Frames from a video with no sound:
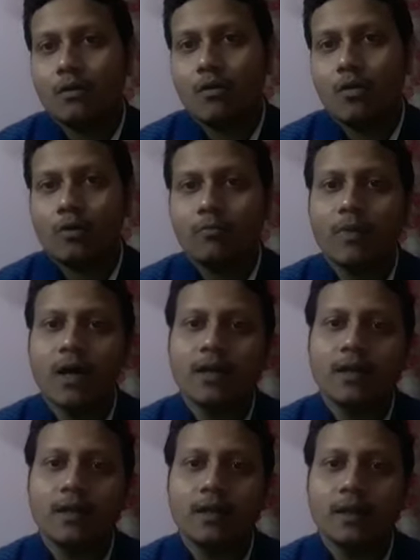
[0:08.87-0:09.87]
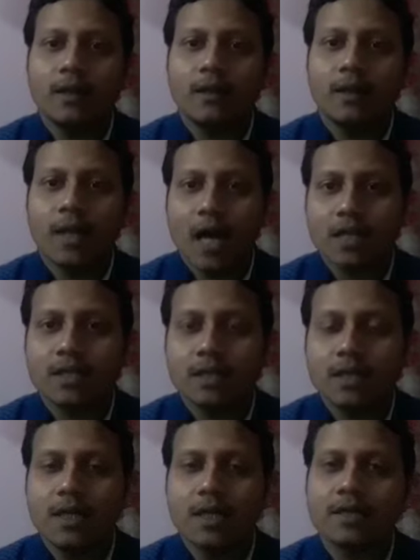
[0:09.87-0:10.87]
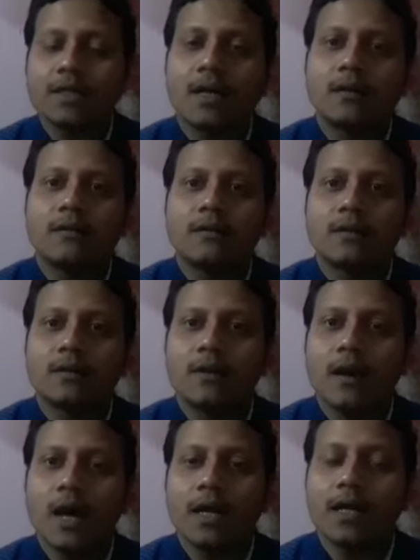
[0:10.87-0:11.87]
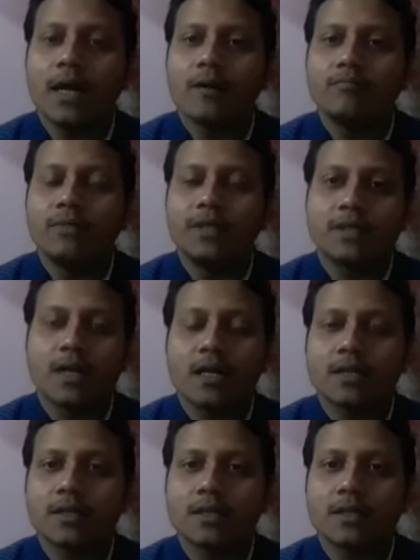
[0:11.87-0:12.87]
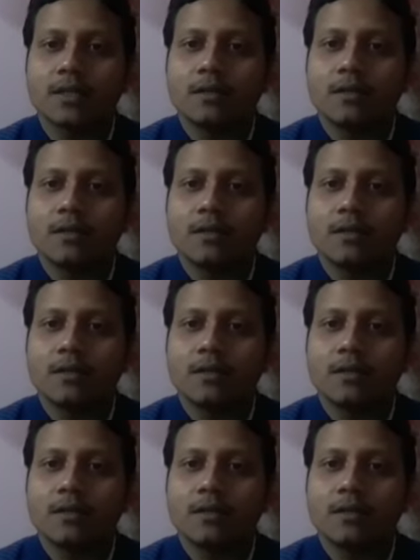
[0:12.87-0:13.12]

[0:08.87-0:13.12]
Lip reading: On my last lecture, I have discussed